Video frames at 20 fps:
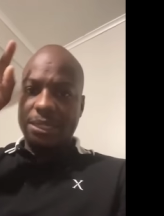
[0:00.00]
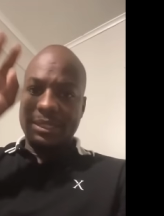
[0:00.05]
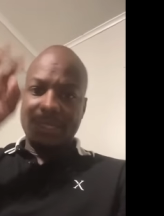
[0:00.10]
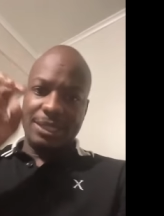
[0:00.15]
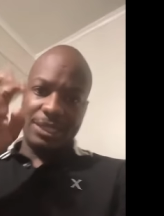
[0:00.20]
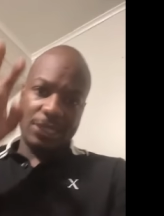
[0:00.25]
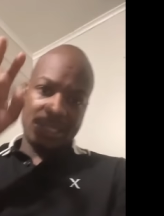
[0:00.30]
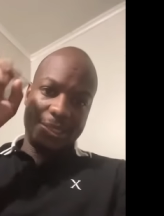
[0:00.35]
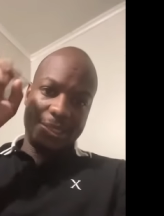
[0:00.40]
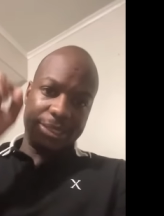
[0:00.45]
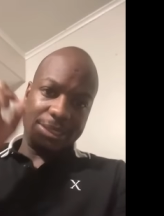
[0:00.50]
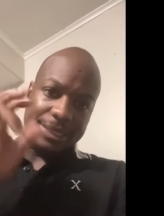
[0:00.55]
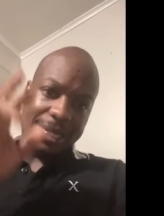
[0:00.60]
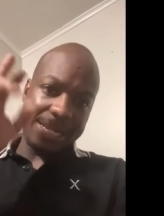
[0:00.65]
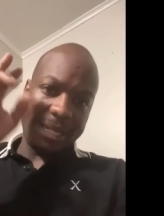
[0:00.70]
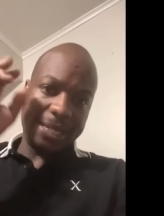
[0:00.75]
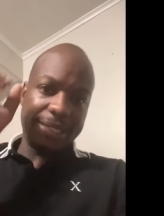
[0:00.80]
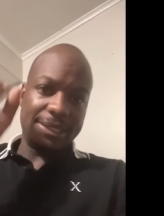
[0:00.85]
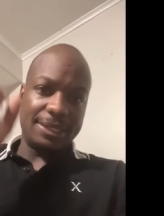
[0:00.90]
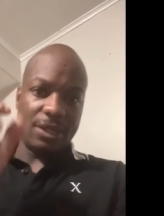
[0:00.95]
this and that
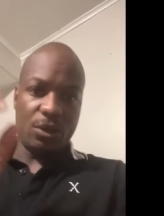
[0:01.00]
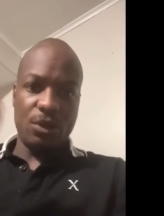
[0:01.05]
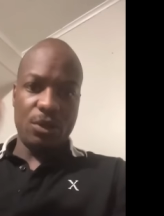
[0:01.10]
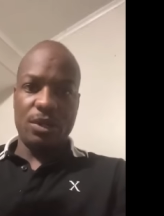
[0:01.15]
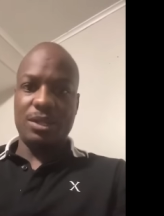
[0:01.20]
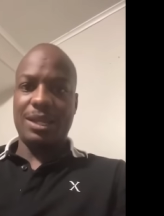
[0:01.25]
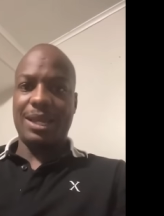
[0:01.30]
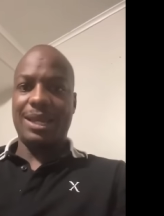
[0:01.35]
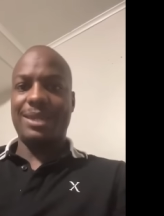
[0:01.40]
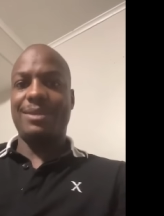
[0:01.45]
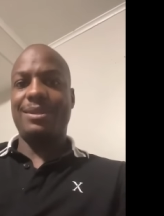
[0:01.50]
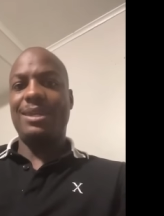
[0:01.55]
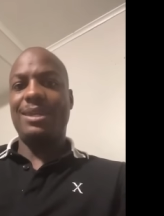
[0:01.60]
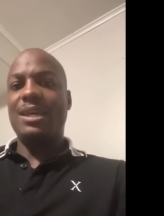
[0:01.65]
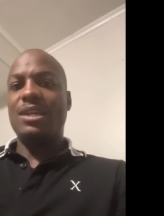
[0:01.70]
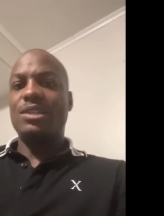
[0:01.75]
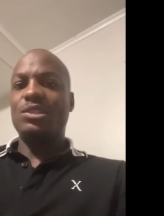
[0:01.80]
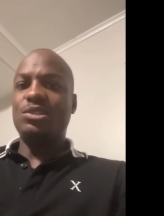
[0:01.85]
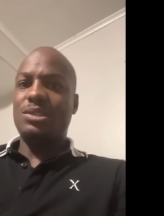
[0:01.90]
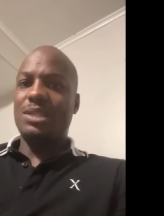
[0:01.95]
and third. Like
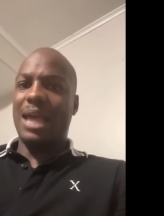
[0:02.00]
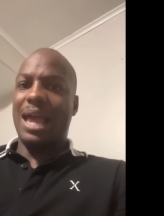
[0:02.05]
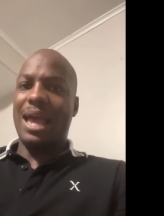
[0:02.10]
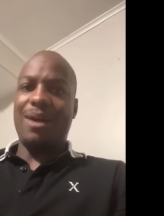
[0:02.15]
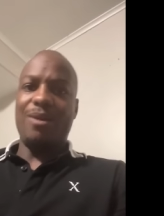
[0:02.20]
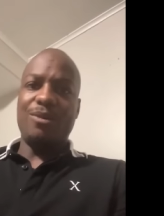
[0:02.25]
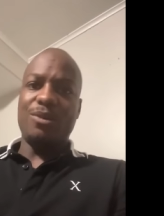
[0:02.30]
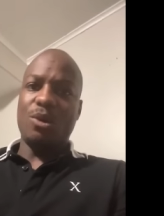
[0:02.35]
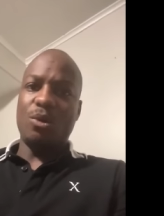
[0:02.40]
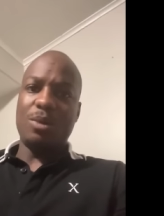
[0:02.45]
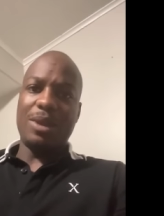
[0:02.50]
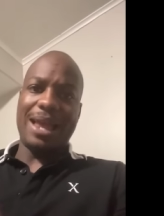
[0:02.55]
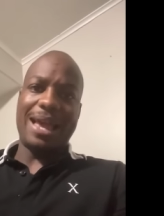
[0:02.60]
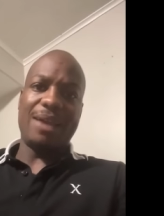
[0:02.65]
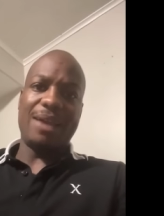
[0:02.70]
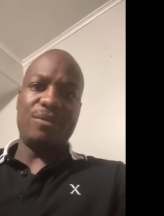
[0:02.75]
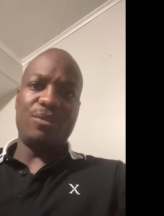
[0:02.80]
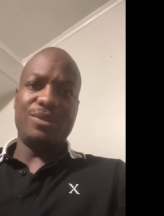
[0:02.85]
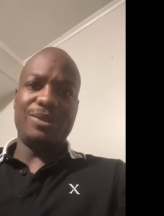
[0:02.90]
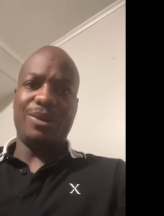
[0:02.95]
you, I don't go
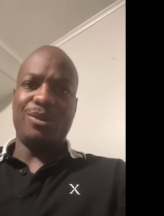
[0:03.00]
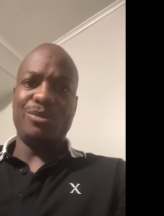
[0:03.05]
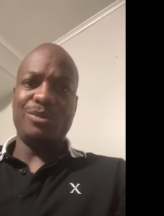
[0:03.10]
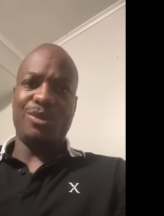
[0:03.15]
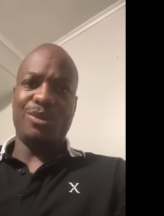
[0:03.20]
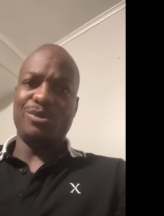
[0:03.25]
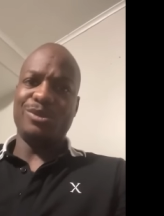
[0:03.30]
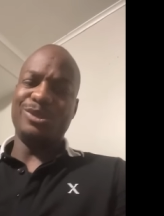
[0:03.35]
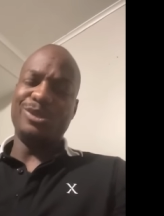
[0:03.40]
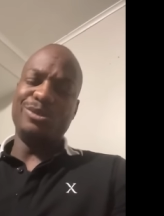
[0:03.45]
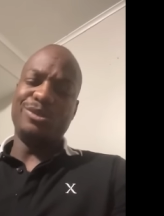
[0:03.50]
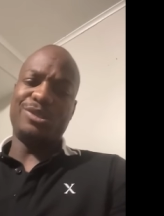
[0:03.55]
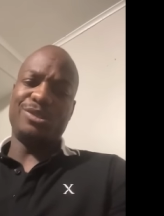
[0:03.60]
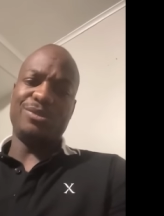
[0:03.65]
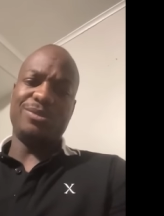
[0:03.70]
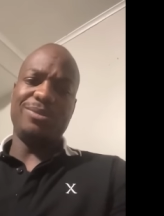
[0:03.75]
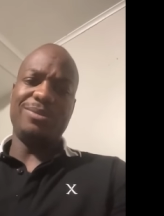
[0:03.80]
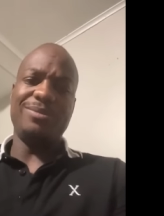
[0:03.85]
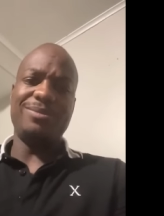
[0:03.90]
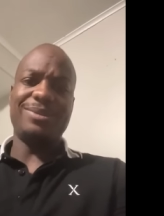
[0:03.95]
live on on, on
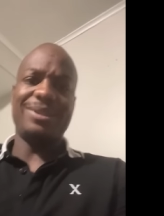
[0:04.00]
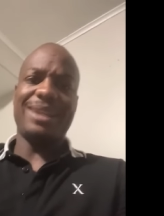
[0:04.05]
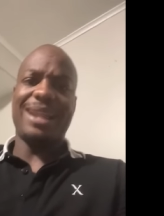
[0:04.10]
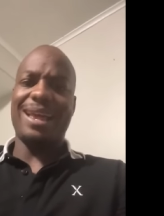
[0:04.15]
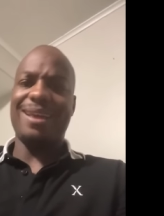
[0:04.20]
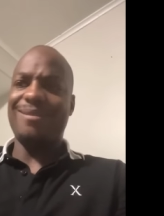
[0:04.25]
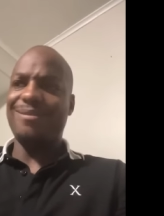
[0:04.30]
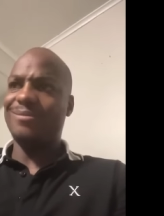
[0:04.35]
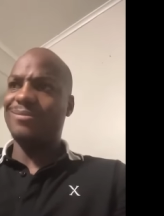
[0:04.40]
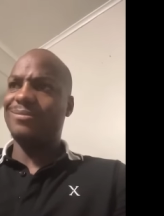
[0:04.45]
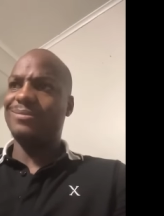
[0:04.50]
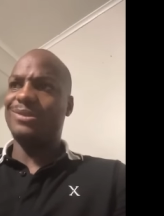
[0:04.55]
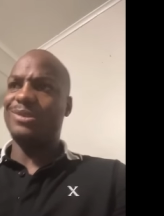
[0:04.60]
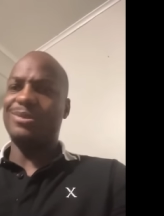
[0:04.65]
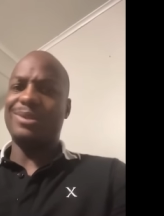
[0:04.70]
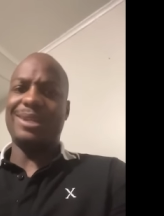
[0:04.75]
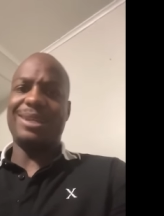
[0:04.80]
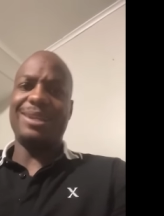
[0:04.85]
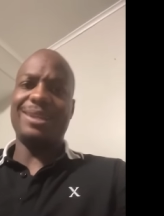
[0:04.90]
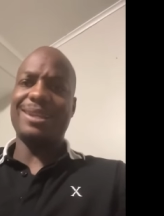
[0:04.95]
YouTube. Like I don't do
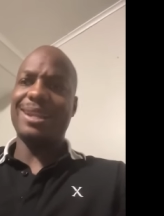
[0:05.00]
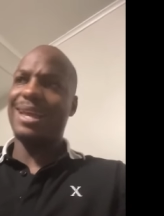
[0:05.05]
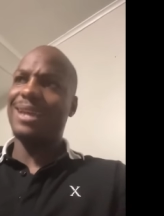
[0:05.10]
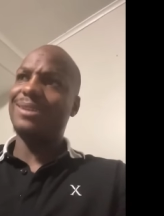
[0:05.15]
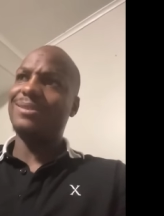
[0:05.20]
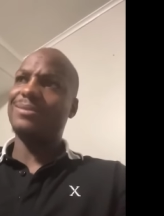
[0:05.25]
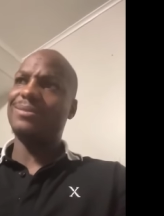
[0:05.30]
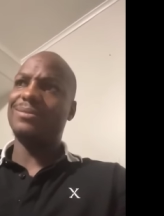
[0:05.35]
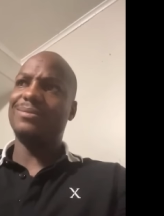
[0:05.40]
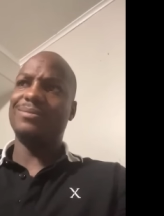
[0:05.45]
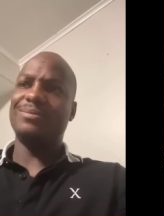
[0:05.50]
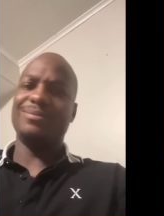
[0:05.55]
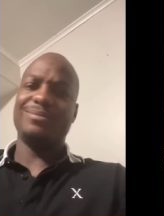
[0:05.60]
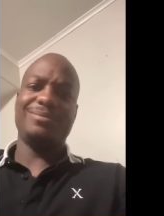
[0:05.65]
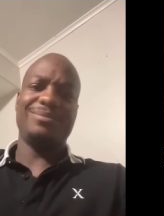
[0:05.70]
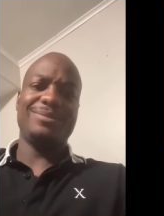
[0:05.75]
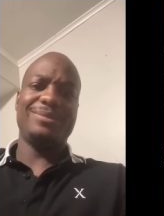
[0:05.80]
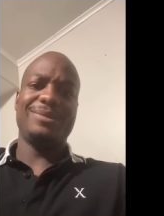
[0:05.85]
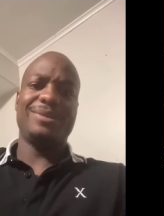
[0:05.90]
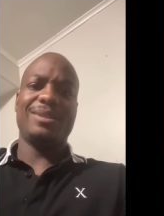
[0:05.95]
that. Like
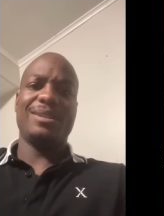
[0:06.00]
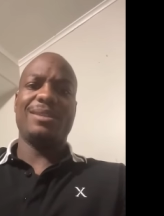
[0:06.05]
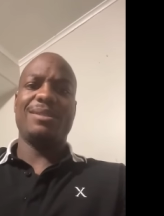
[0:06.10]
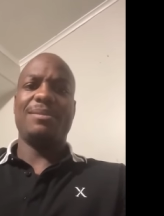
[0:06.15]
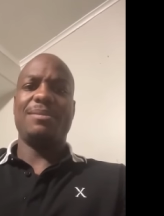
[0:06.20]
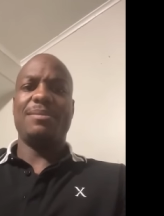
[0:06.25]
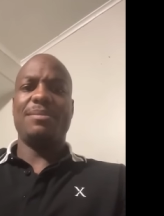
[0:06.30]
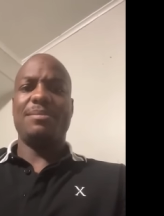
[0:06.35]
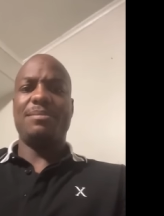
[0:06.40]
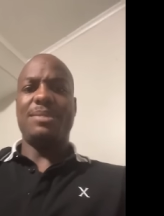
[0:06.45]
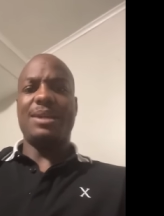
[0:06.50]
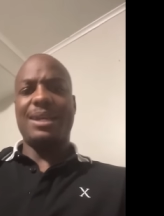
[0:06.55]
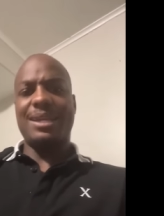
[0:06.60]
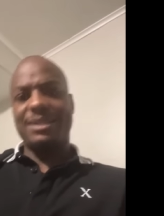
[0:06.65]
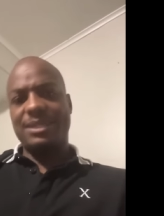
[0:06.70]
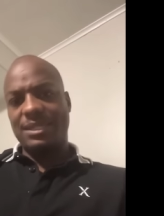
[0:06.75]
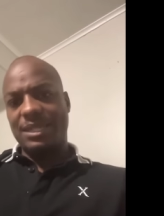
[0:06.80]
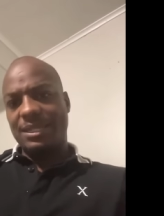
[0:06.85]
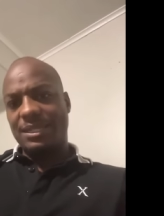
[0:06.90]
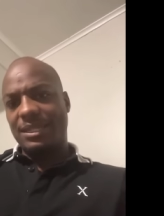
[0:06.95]

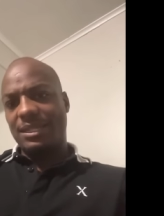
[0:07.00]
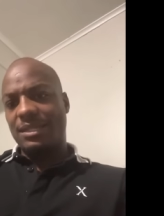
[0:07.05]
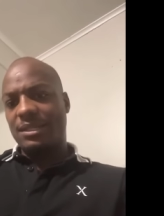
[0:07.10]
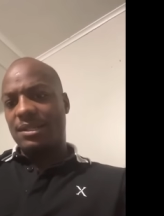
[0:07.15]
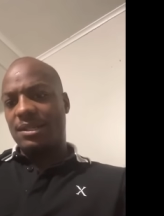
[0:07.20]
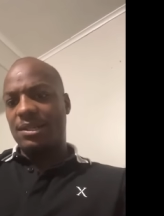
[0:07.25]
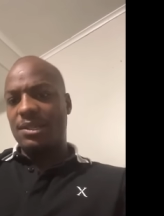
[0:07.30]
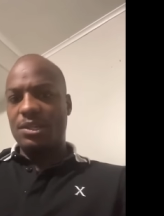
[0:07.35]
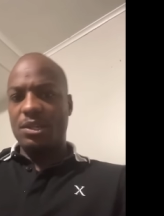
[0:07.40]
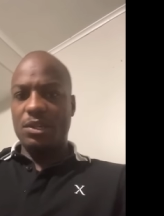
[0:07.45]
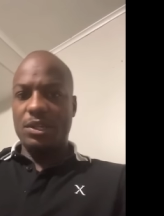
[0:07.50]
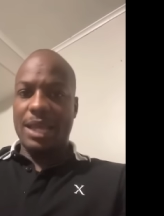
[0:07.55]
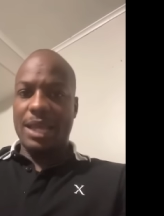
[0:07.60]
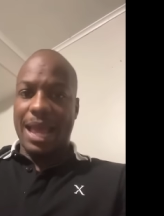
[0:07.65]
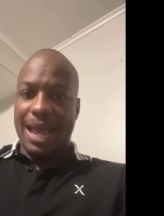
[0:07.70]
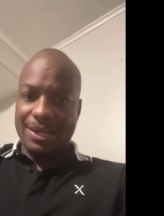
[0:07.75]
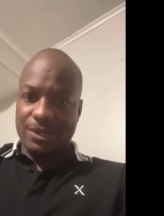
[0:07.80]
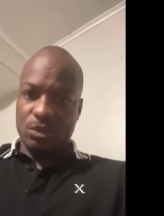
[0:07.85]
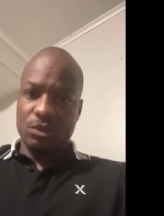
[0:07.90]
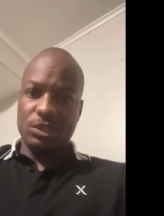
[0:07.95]
but clearly,
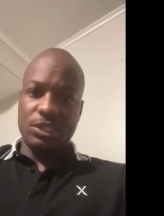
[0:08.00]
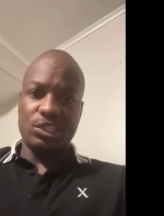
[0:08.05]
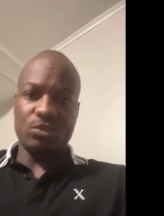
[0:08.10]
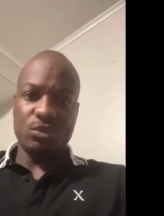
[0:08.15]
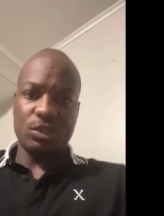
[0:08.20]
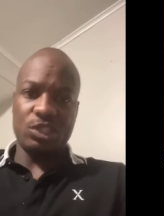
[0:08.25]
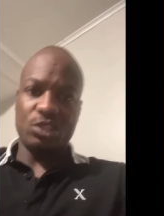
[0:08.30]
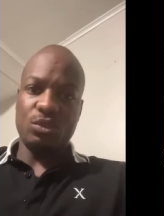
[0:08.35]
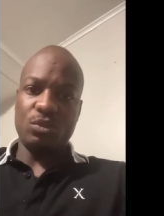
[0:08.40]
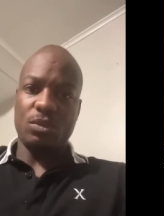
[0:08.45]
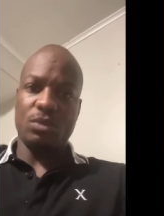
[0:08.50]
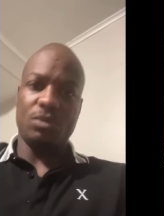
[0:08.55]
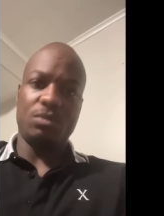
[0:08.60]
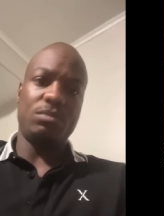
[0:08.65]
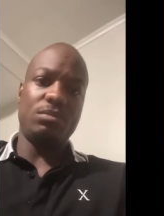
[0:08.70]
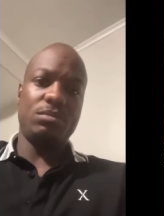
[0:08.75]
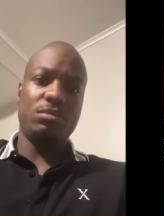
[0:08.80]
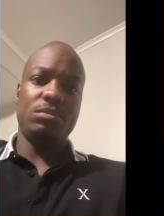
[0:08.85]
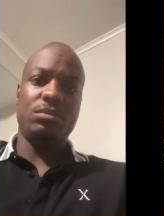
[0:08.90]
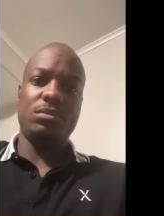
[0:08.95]
I know this is what you want,
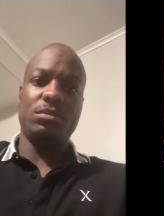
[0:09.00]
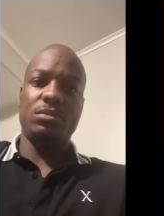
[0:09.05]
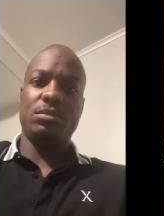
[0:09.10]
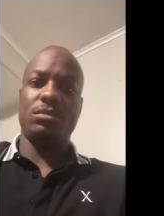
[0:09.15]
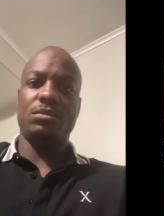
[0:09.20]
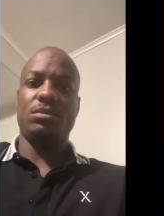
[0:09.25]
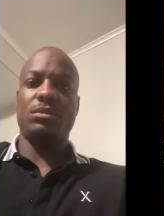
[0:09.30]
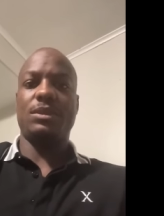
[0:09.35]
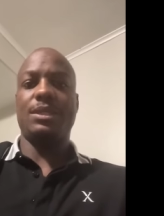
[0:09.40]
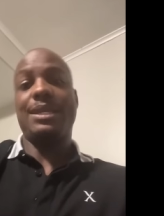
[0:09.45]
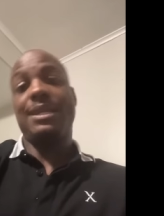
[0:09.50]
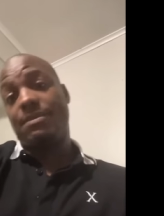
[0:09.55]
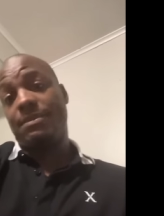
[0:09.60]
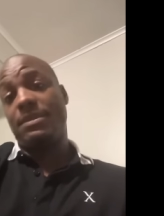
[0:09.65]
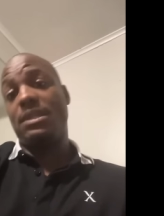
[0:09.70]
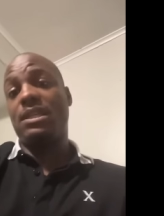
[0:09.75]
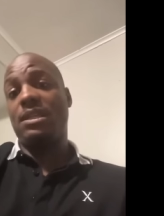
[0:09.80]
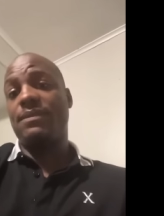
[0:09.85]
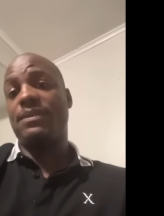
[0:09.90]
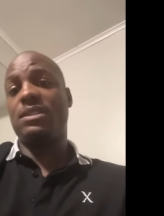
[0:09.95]
and I'm
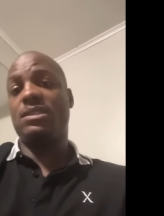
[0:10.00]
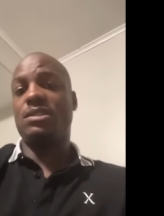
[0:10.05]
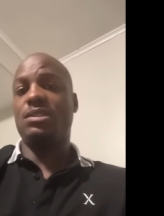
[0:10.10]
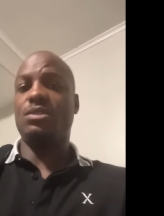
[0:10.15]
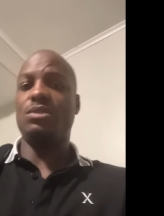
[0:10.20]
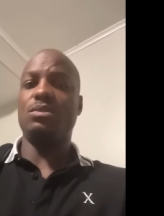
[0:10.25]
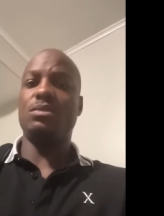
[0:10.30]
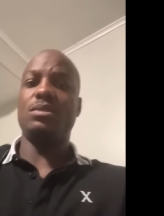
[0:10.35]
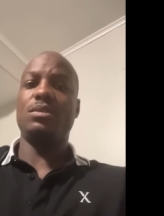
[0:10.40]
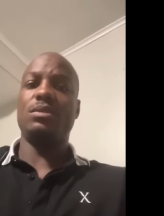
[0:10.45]
gonna give it to you.